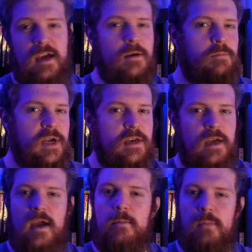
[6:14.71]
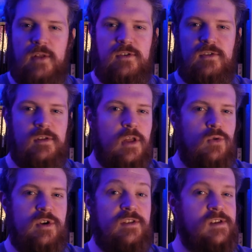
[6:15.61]
But monsters
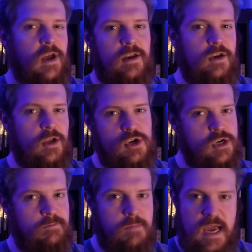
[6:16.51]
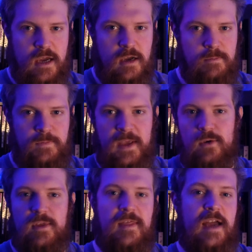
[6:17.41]
alone does not a dungeon make.
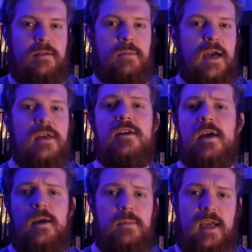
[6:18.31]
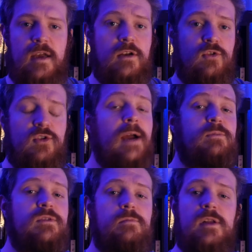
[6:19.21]
With that in mind, mechanical
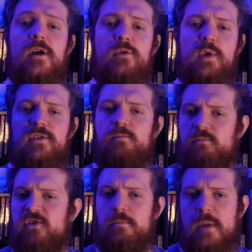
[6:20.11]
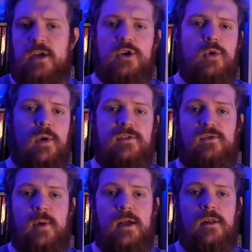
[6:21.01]
traps, along with some magical ones as
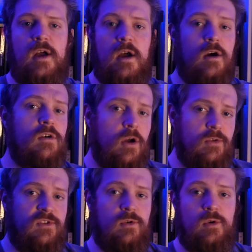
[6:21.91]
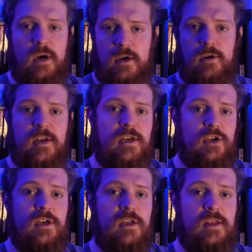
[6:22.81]
well, are also a good
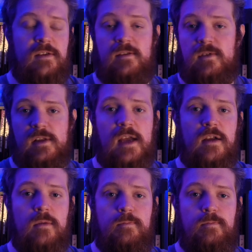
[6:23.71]
addition to this if you'd like.